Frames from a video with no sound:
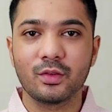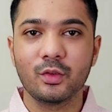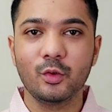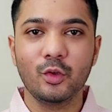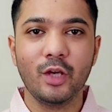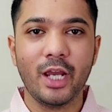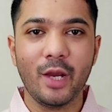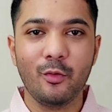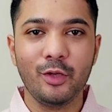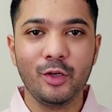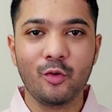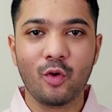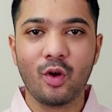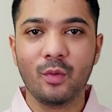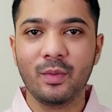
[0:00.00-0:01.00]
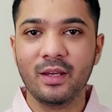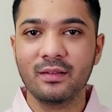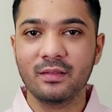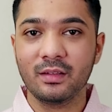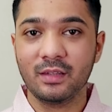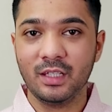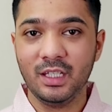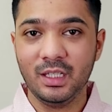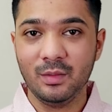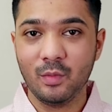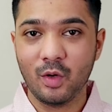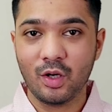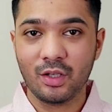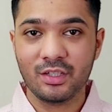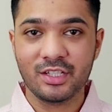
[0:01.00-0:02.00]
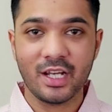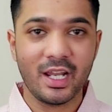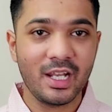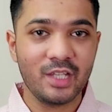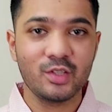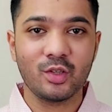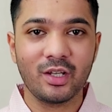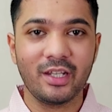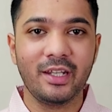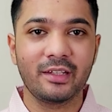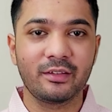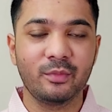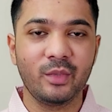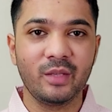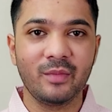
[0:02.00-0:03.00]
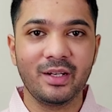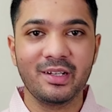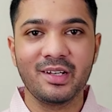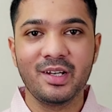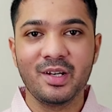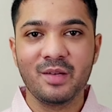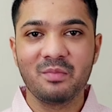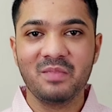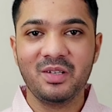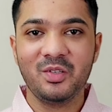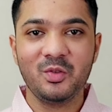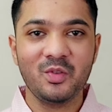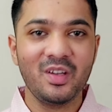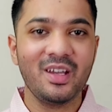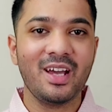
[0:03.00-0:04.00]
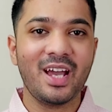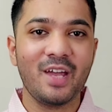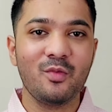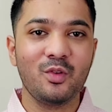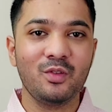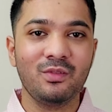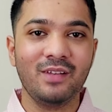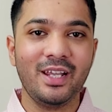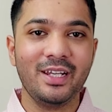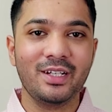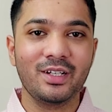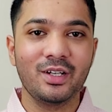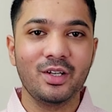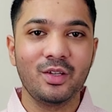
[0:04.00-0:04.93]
you know every drop has a theme or a challenge or an experiment but today i was like